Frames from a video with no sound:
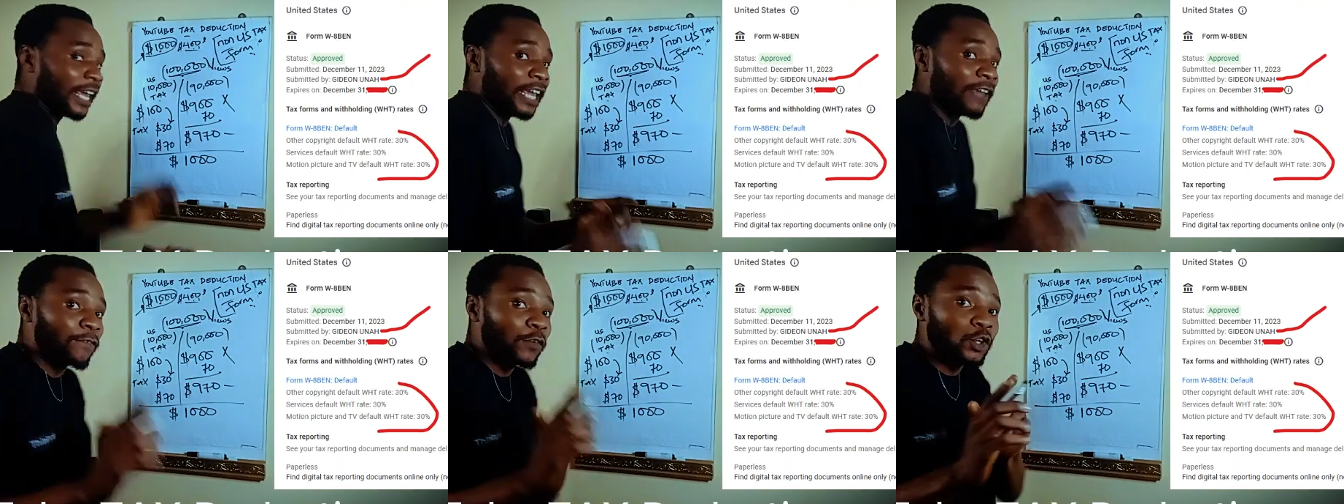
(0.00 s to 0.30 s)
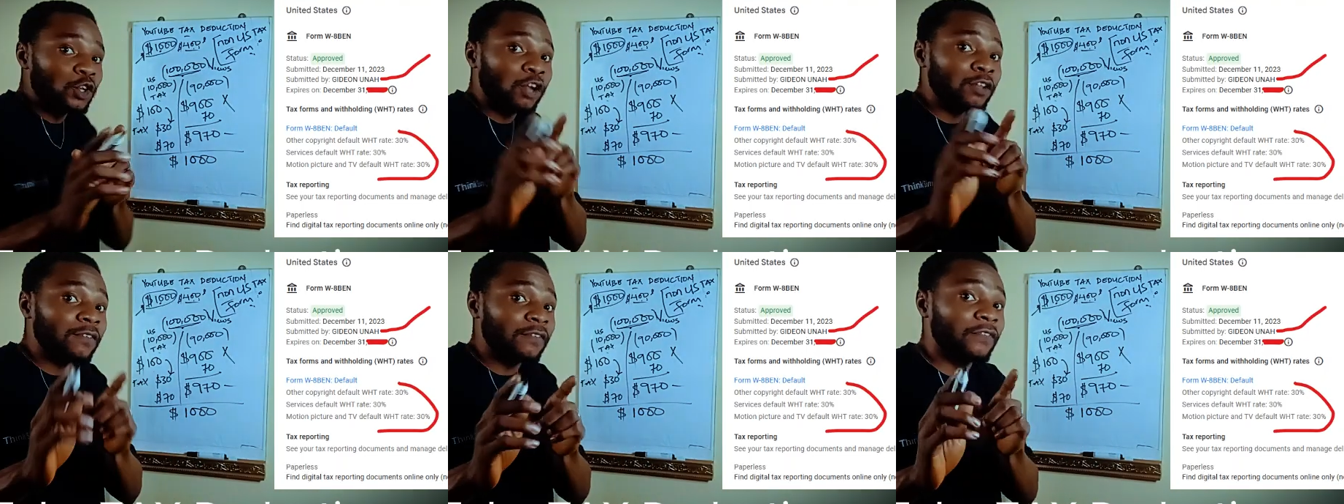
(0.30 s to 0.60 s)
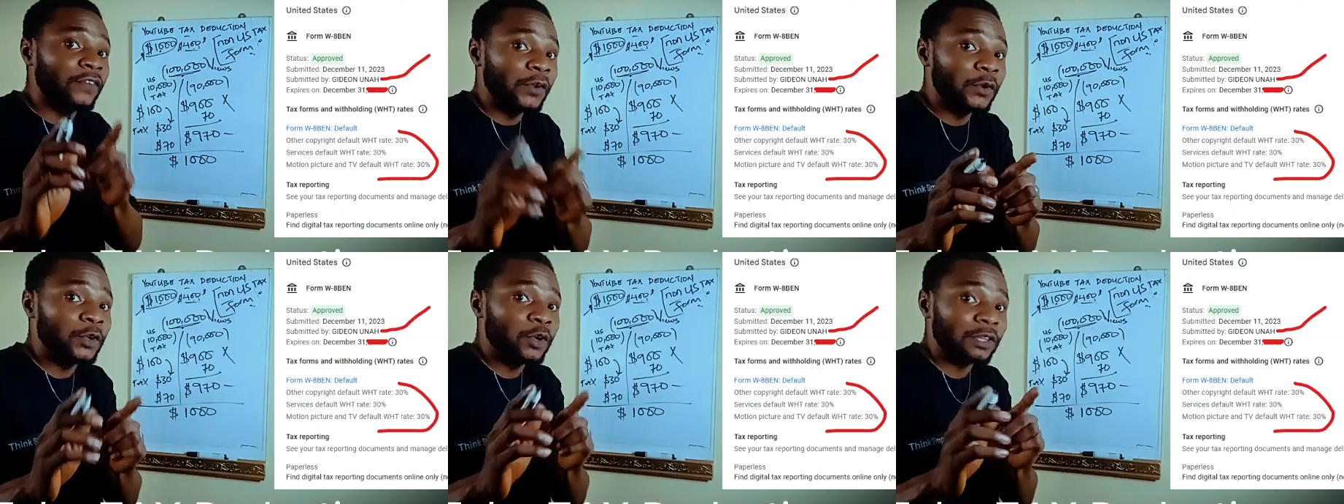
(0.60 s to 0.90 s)
If you don't
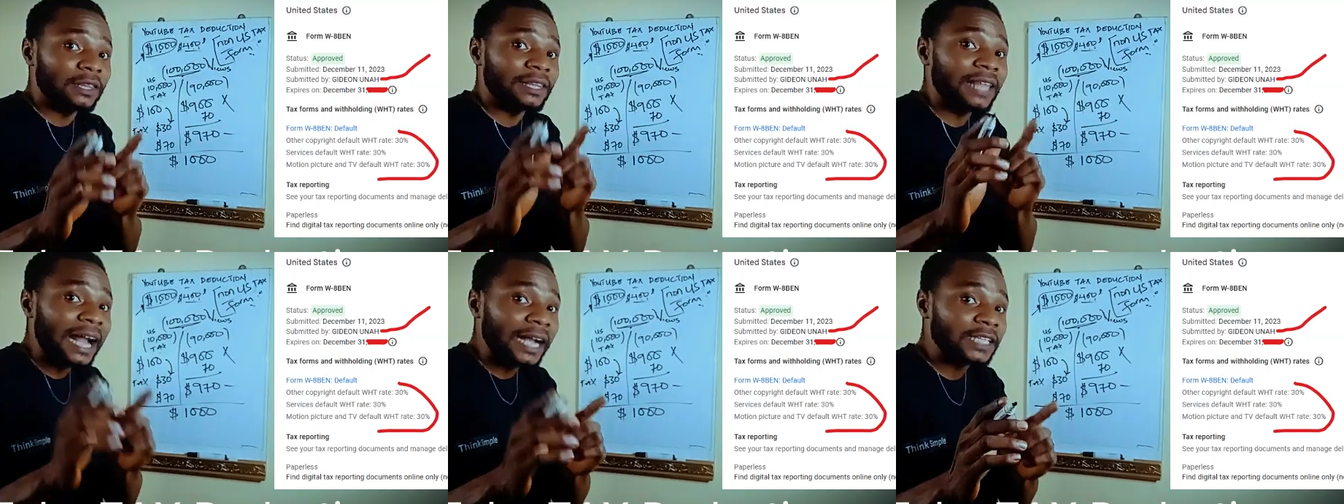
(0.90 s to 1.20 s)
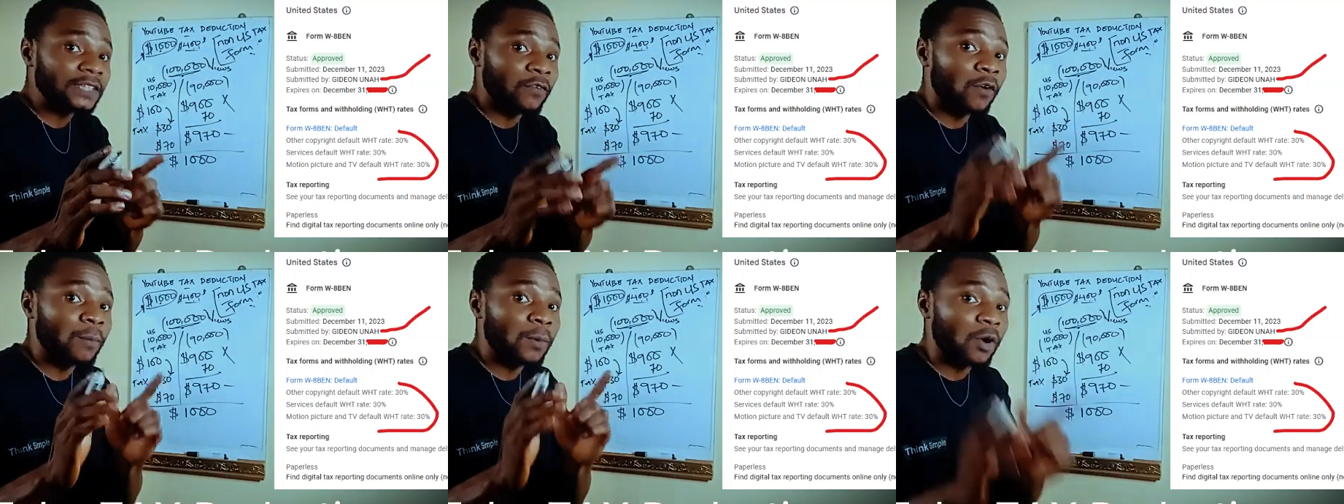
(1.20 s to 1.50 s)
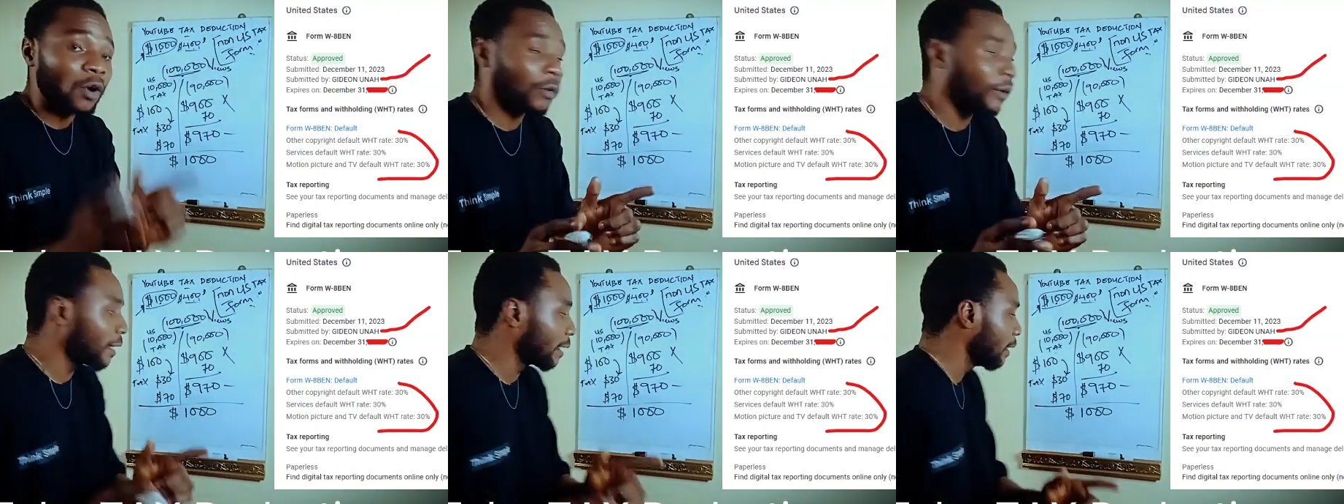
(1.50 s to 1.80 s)
fill your tax form
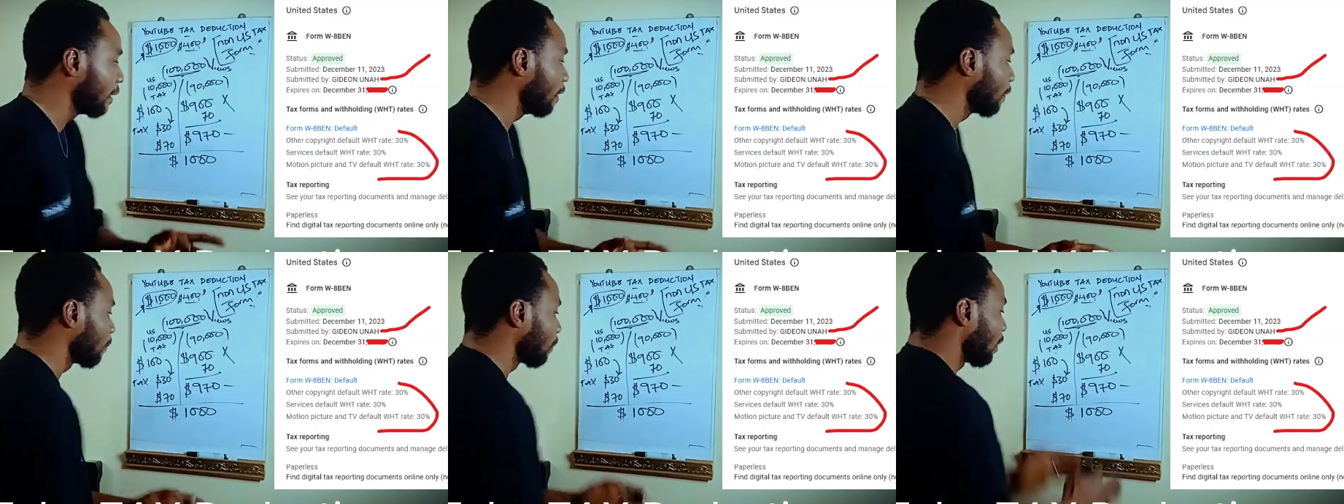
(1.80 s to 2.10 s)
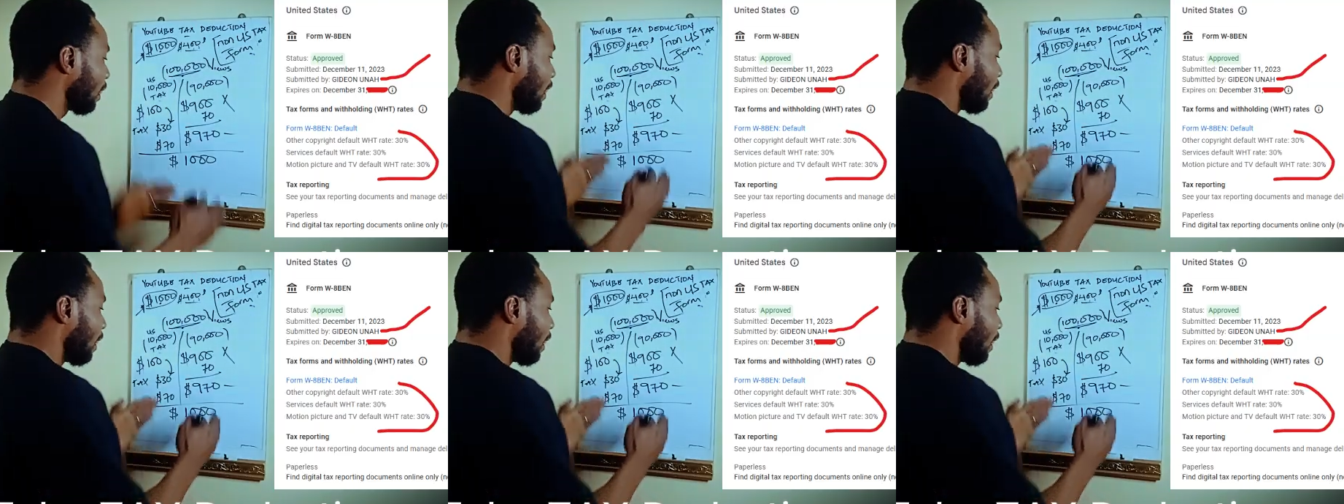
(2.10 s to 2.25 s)
correctly,